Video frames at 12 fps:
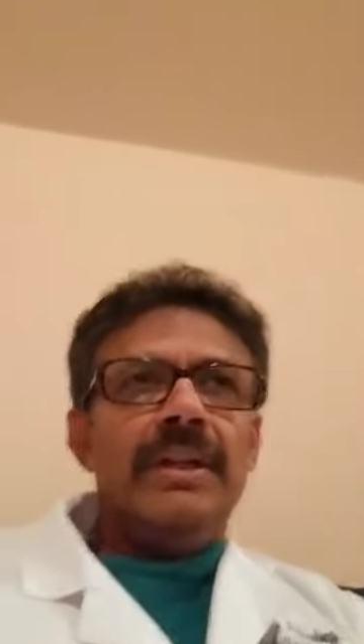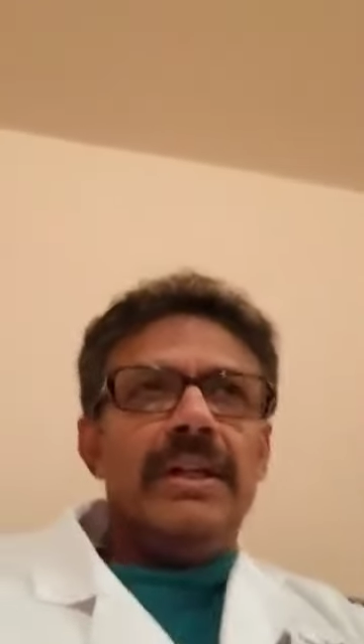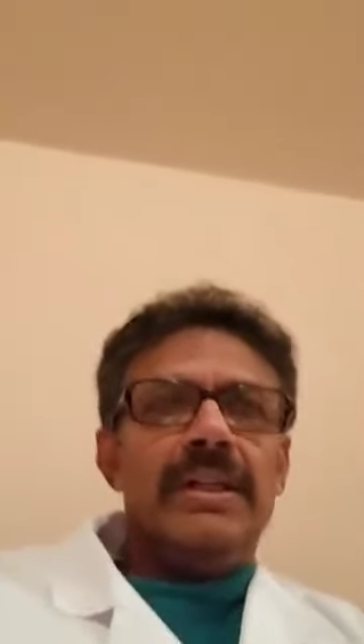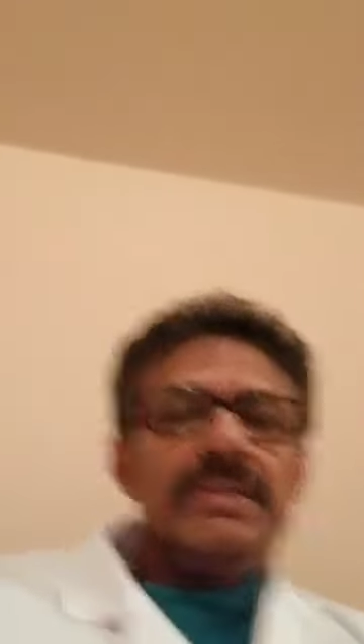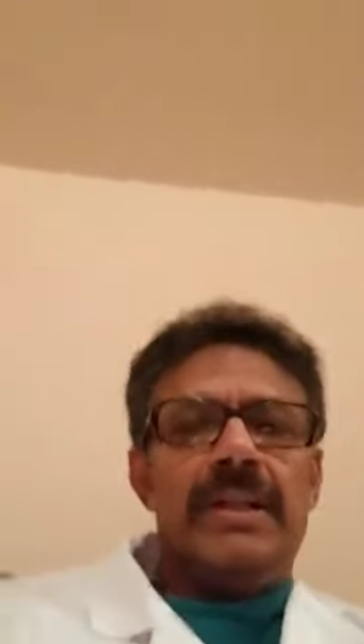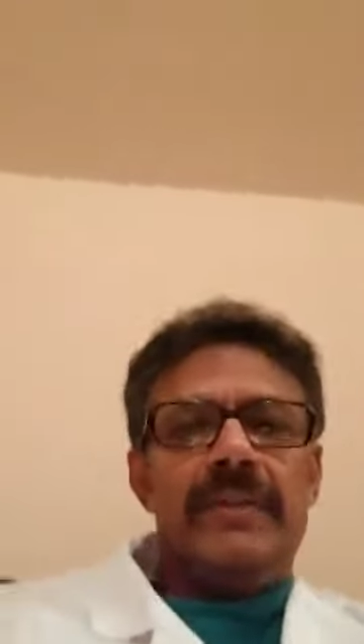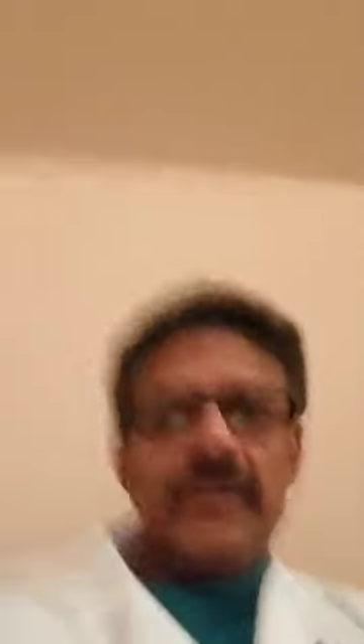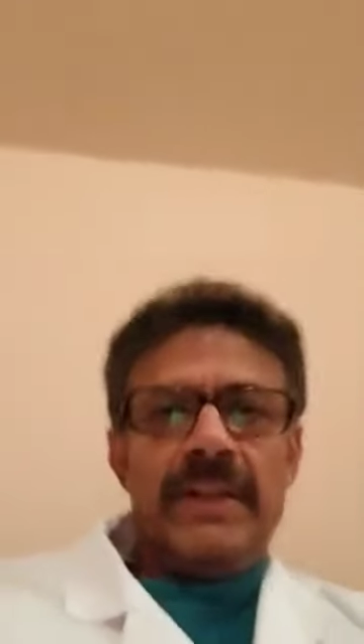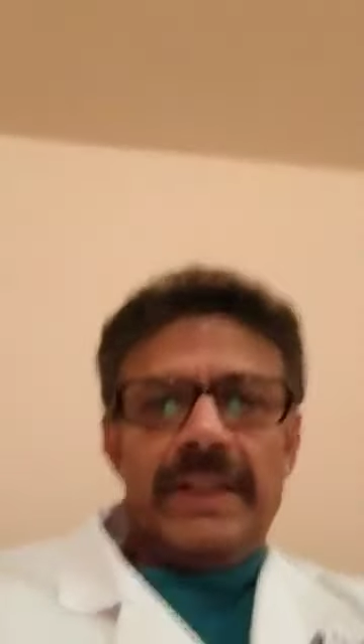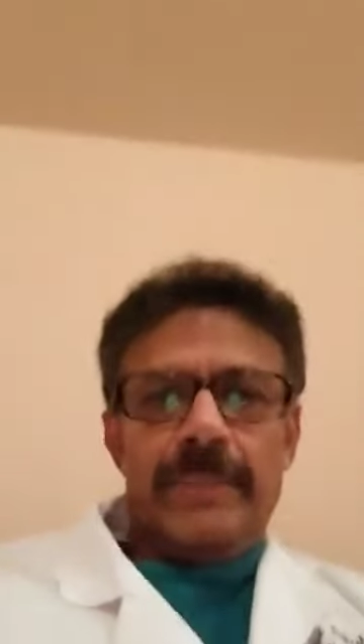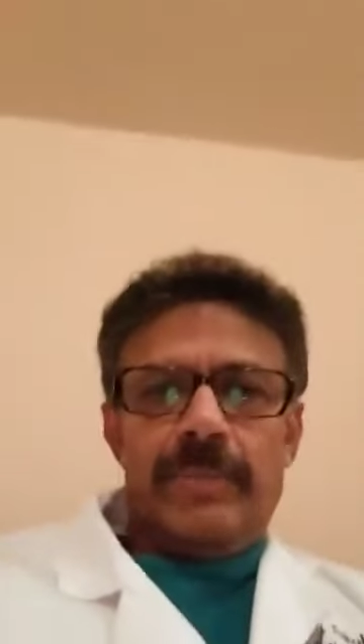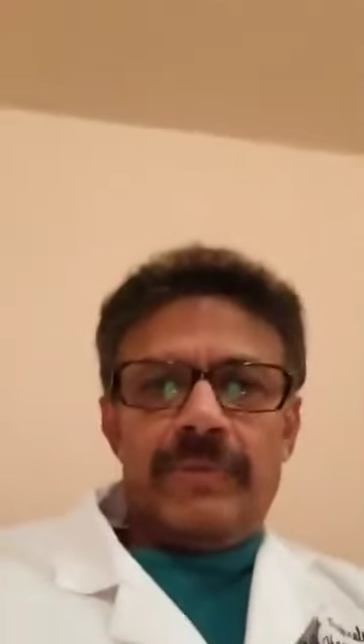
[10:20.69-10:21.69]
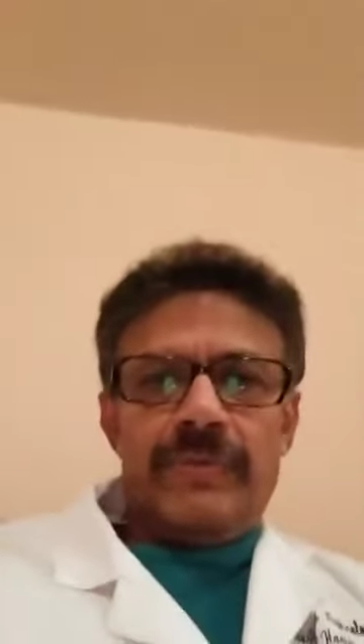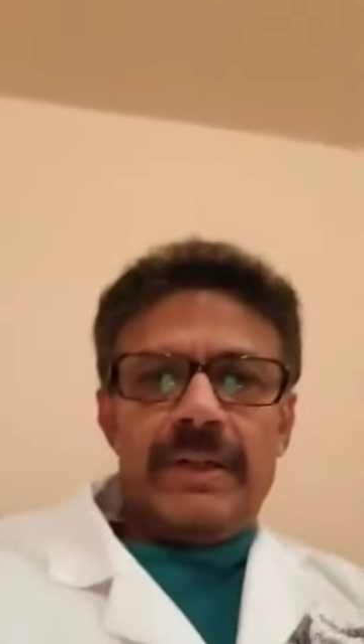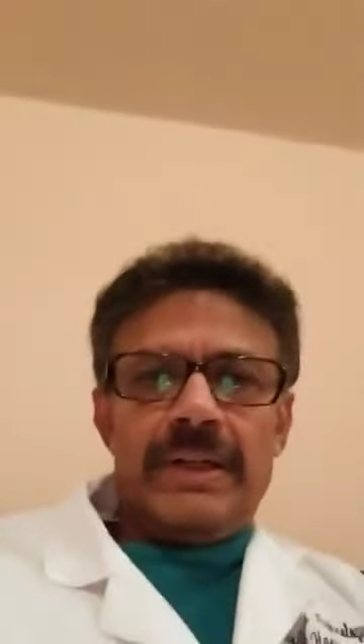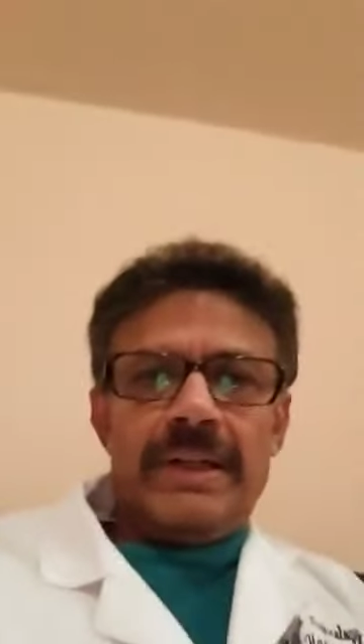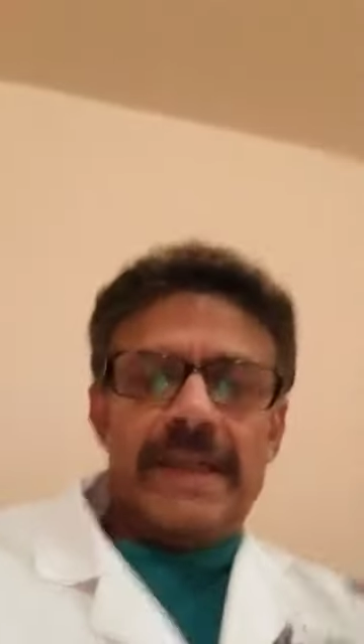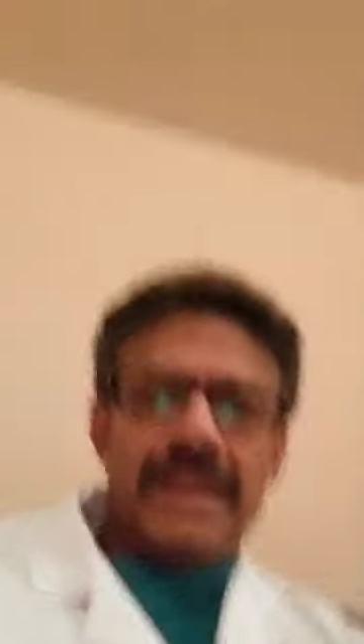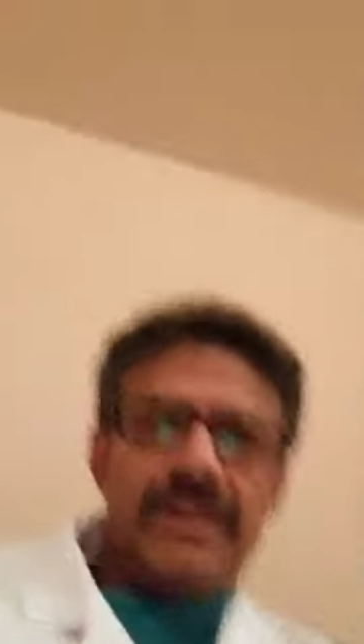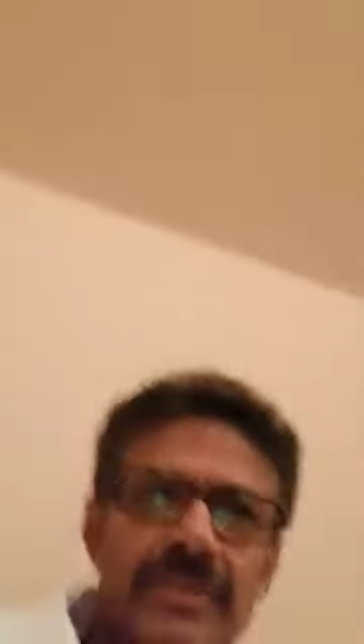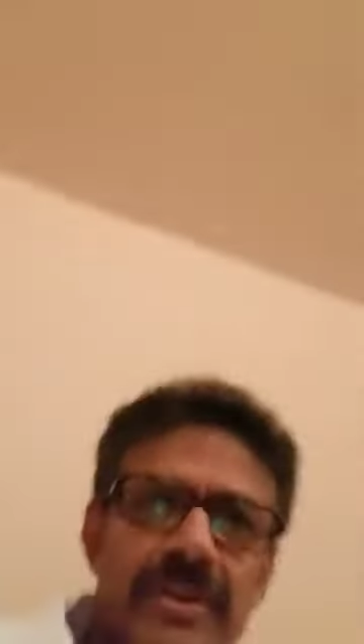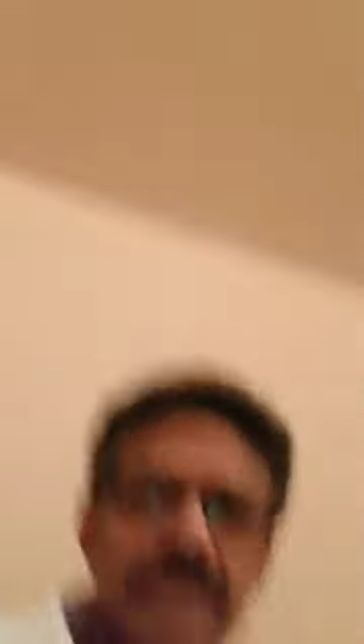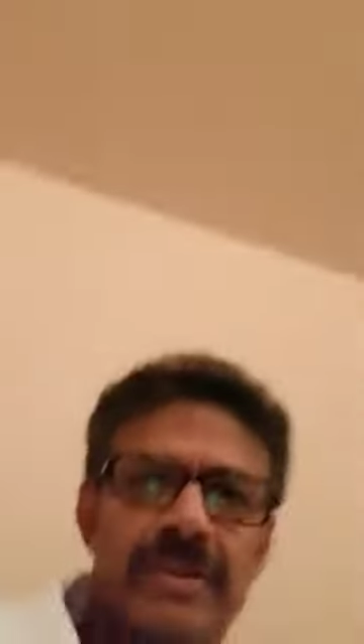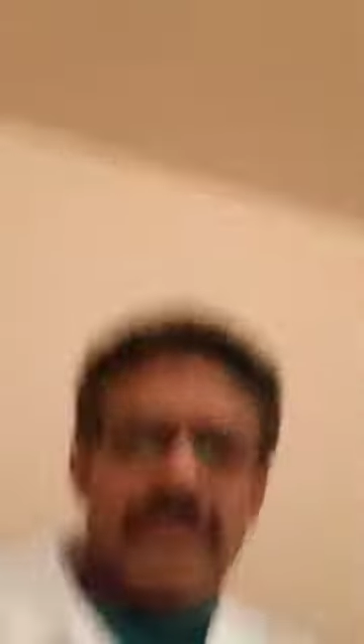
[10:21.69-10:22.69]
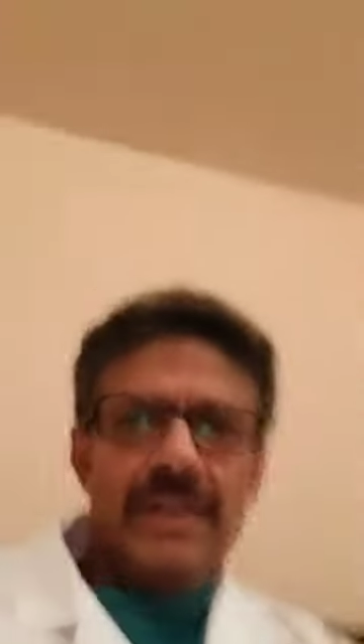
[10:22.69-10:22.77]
It's a different type of dialysis